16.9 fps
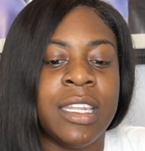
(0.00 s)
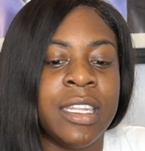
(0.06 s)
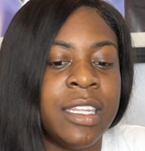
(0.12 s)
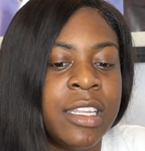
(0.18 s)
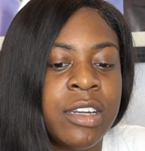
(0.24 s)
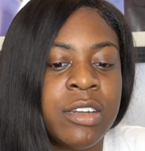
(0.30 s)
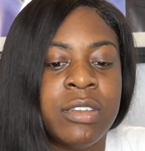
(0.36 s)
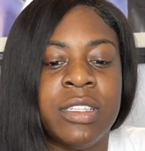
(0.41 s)

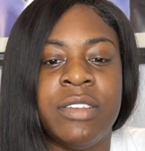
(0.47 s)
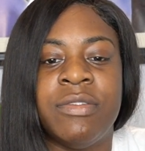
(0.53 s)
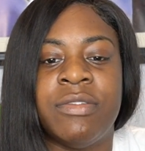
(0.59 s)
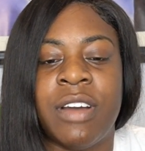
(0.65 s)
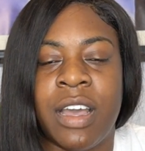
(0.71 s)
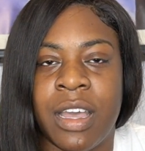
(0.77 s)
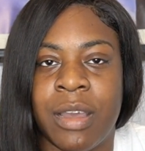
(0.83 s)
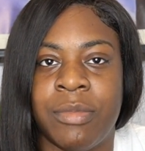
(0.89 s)
literally
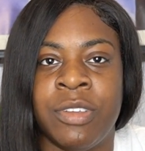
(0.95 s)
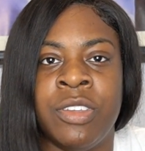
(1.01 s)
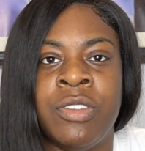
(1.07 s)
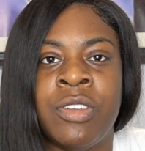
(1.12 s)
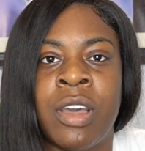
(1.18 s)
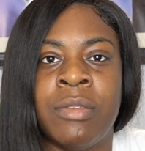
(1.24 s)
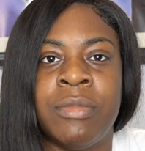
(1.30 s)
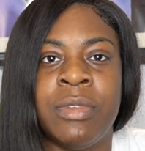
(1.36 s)
vibing.
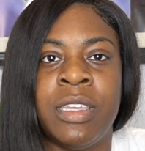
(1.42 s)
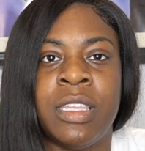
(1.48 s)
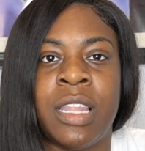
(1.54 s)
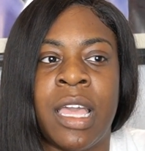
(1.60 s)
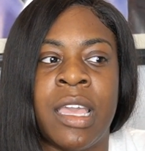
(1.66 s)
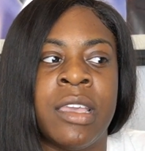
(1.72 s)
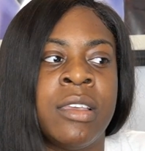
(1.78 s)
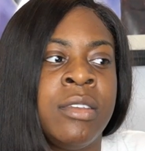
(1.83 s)
You know what I mean?
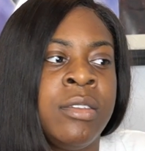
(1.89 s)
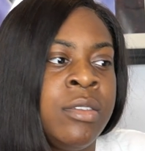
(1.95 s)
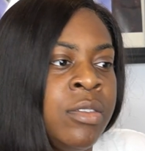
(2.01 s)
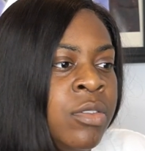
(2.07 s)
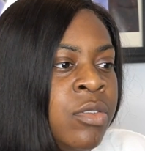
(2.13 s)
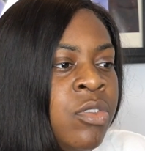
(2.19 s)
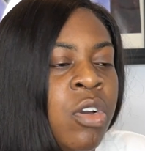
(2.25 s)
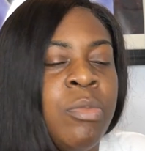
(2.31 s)
Like,
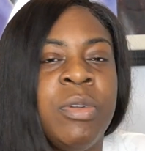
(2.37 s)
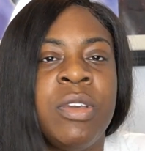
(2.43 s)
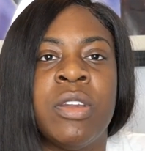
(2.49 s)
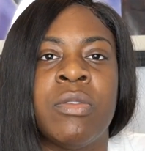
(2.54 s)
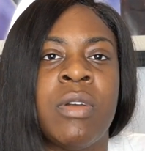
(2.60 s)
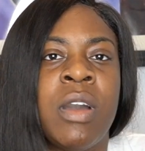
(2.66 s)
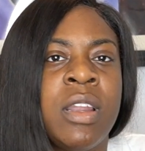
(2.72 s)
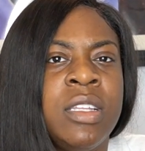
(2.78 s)
you know,
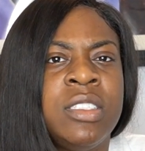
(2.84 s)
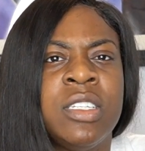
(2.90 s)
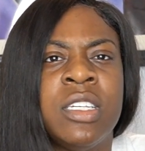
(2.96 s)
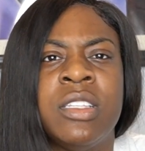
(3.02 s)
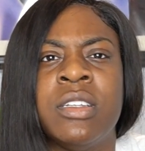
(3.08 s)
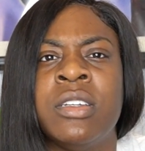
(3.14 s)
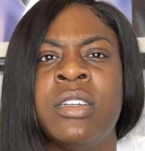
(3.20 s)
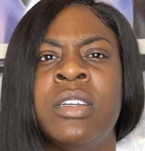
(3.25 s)
being around each
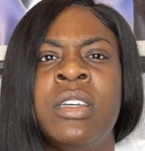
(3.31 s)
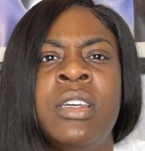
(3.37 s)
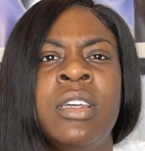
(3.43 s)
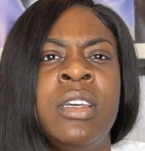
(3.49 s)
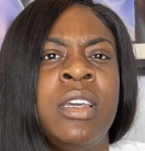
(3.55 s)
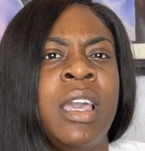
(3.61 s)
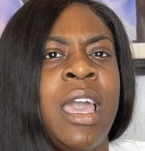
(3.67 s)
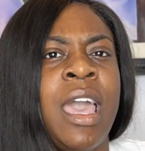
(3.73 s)
other,
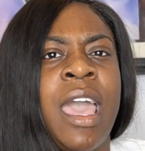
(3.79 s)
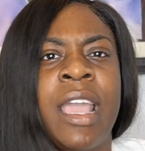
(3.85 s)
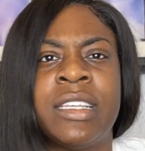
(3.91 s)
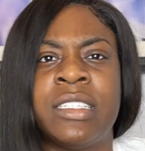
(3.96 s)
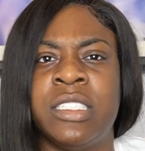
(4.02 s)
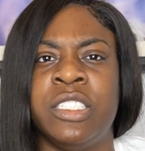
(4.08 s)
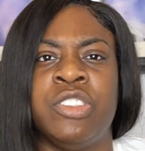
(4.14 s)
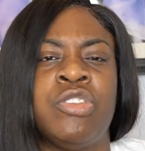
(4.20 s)

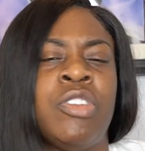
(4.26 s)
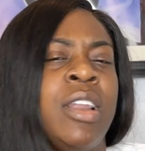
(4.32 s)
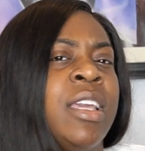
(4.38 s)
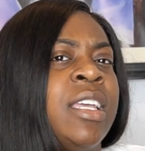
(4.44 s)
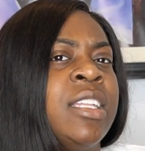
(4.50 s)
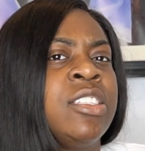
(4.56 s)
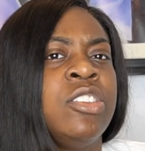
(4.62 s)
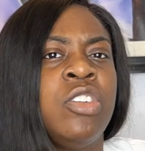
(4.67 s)
actually trying
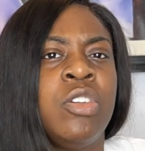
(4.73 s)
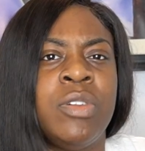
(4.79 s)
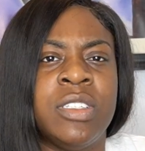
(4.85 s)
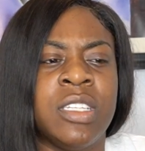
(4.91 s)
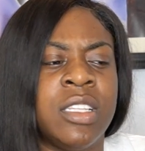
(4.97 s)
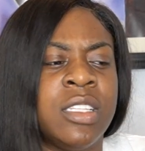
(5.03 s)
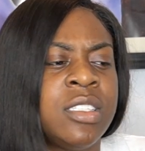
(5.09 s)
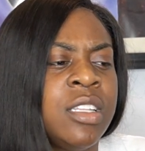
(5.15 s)
to get to know
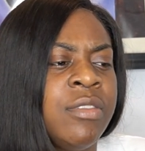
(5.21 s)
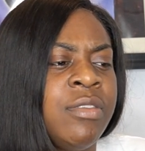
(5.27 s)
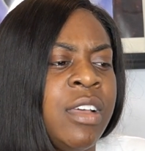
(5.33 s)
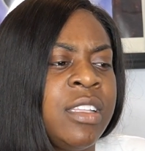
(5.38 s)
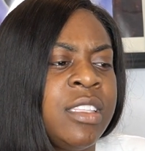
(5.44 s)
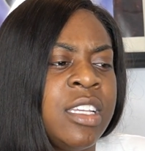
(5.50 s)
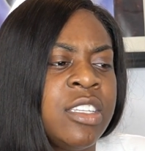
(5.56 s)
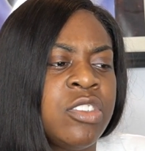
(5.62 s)
each other, stuff
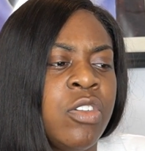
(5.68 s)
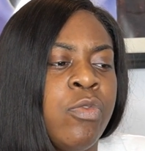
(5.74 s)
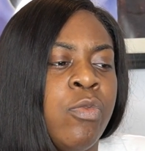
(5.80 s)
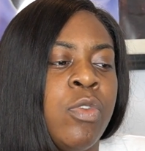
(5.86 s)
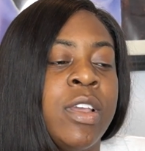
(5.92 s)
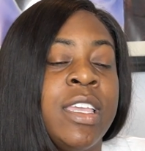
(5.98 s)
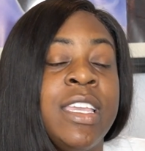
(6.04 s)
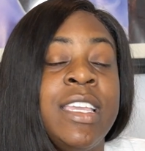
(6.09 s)
like that. So
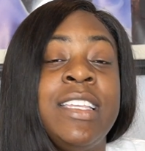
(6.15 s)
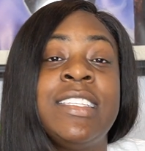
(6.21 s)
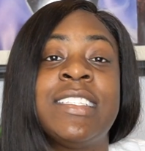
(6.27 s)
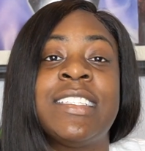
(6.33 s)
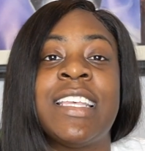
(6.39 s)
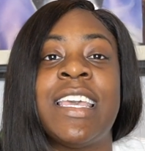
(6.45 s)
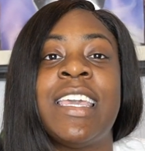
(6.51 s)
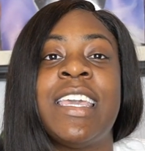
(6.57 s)
when he
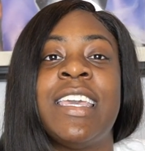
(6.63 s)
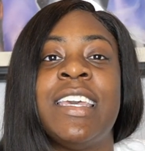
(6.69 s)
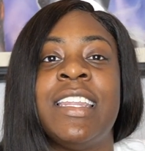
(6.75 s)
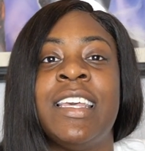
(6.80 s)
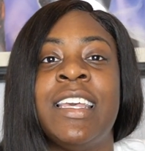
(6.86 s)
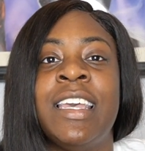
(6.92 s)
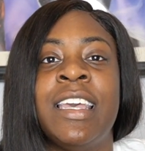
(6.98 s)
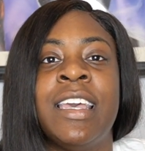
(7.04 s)

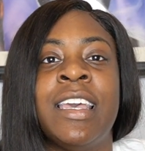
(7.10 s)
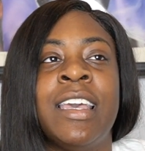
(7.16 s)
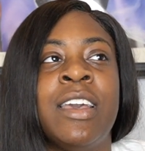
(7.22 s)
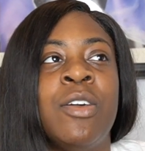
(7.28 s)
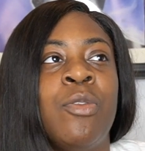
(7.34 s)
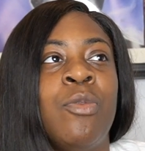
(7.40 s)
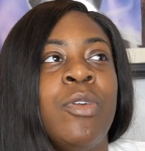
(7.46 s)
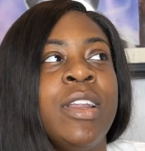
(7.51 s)
said,
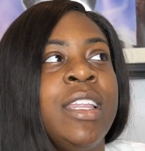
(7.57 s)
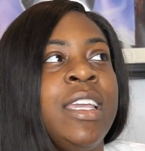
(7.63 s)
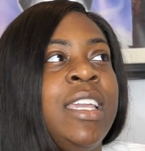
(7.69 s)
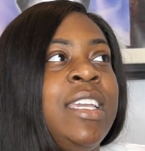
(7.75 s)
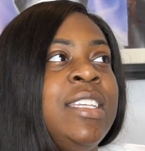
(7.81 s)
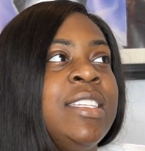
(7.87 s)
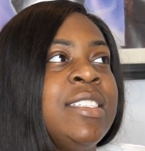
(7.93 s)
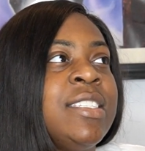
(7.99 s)
we
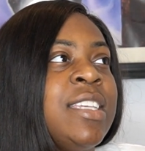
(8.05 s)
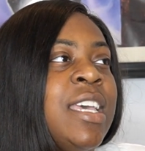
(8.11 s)
just